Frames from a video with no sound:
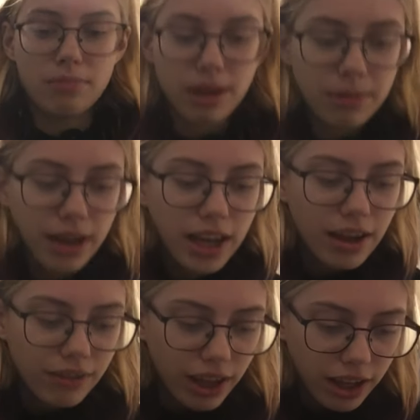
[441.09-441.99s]
Maybe I
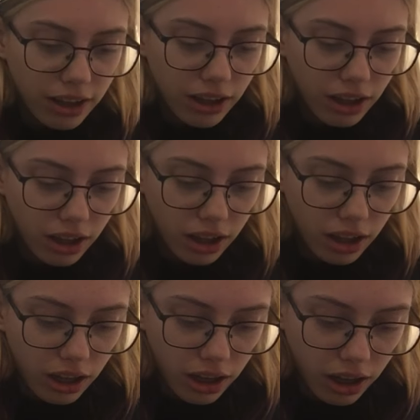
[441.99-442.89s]
have like
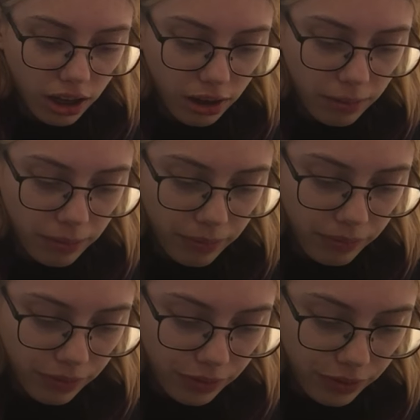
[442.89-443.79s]
a
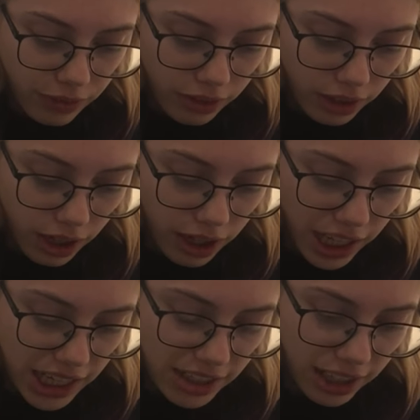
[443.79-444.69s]

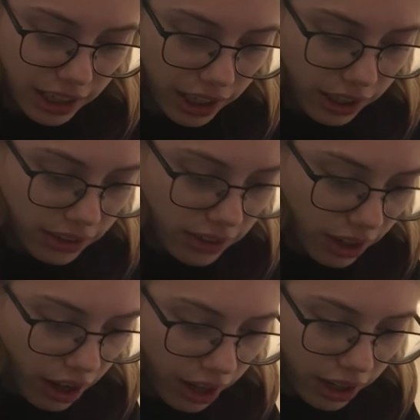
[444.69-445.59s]
elastic that I can
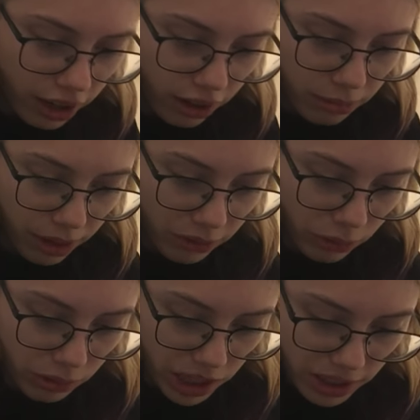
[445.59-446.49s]
tie on my
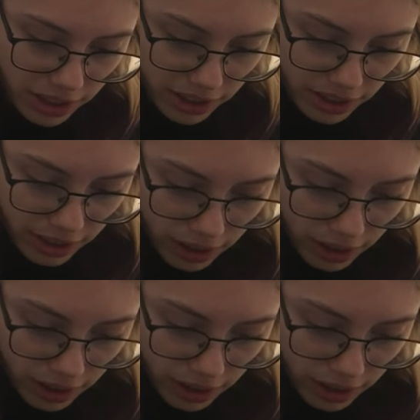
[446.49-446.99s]
wrist.